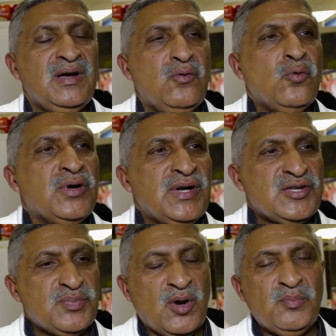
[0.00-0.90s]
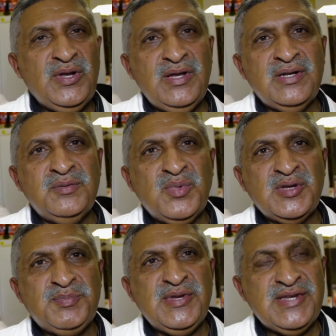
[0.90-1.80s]
organized properly and it
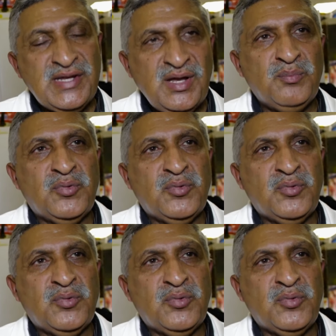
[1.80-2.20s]
must be set up